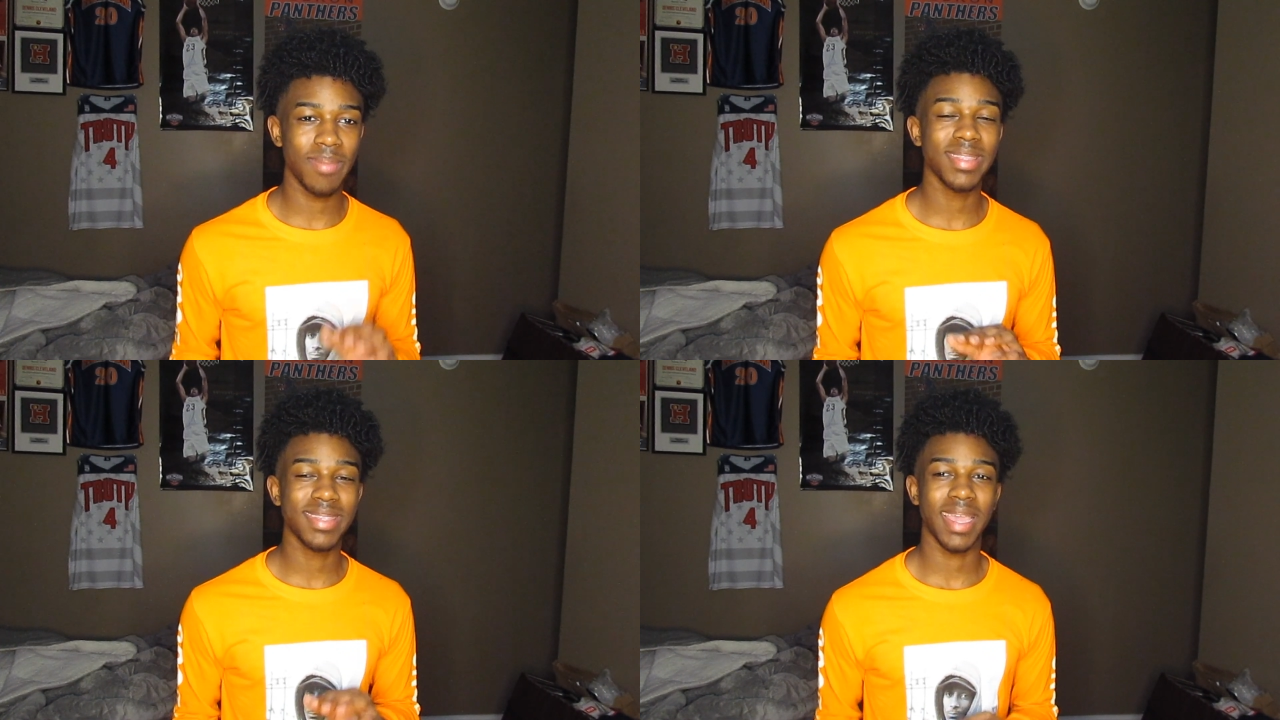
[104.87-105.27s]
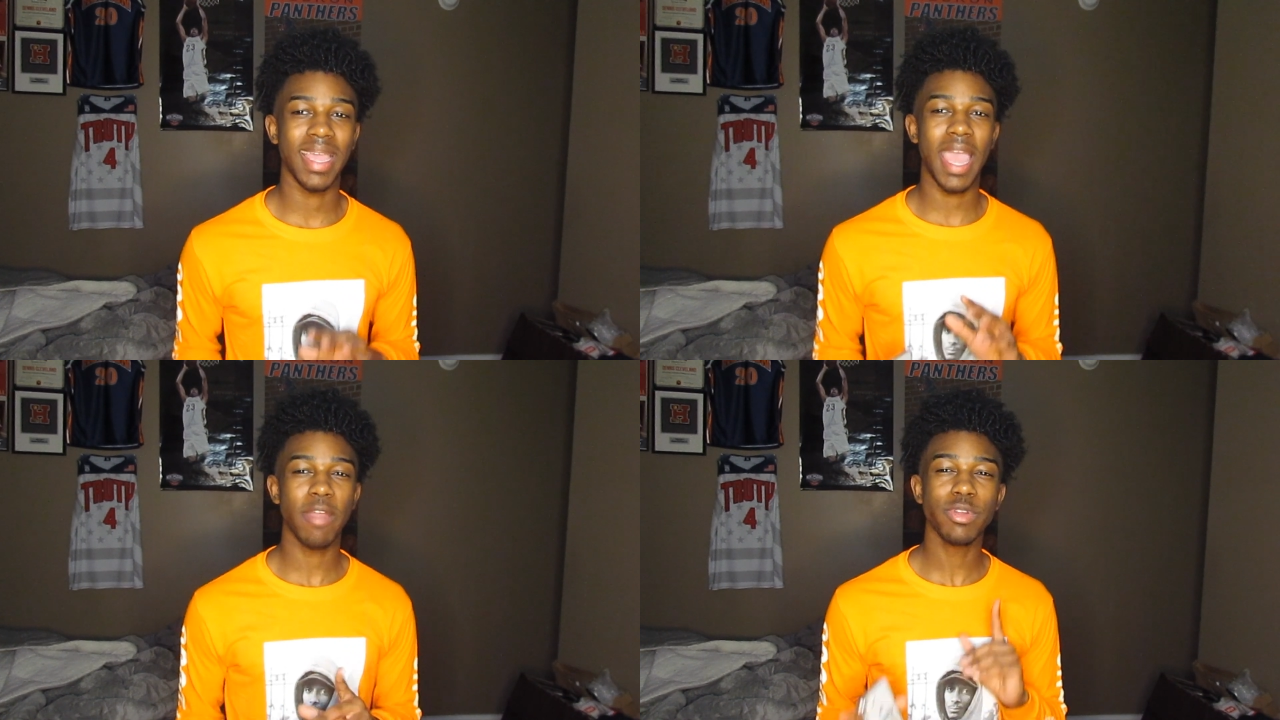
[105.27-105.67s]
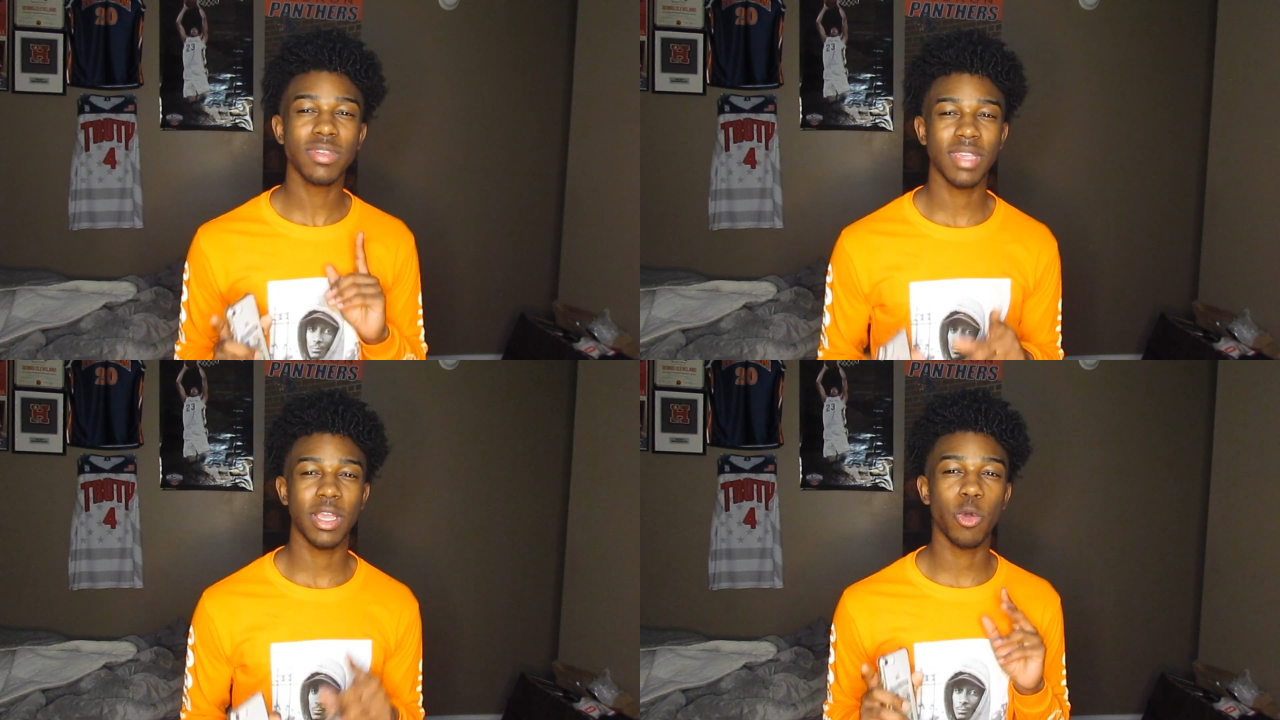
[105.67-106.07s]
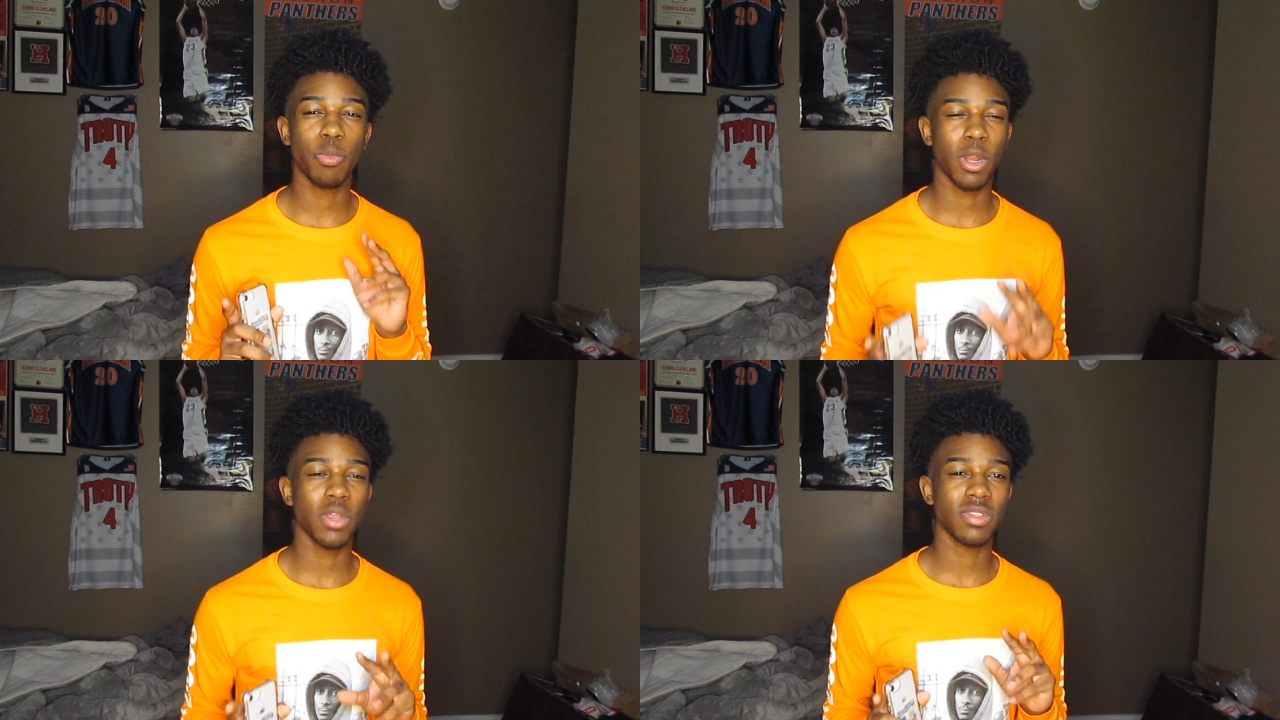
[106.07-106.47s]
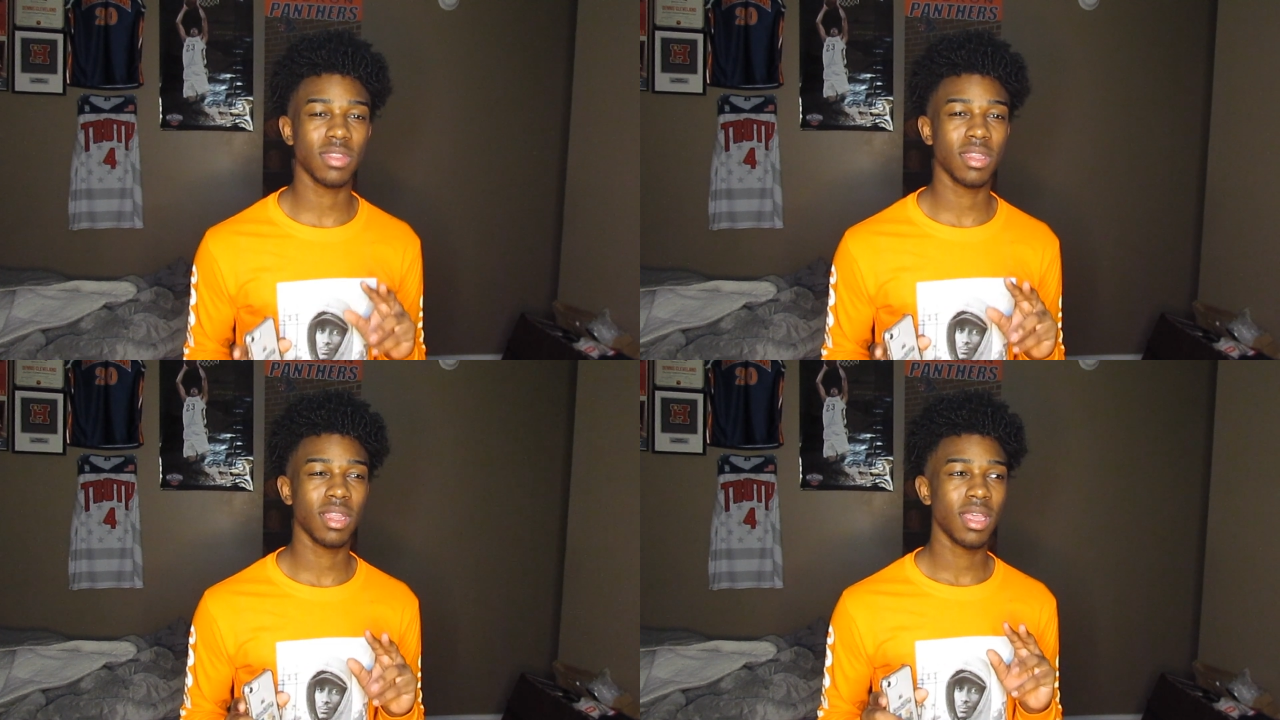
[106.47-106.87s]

imitate every single person,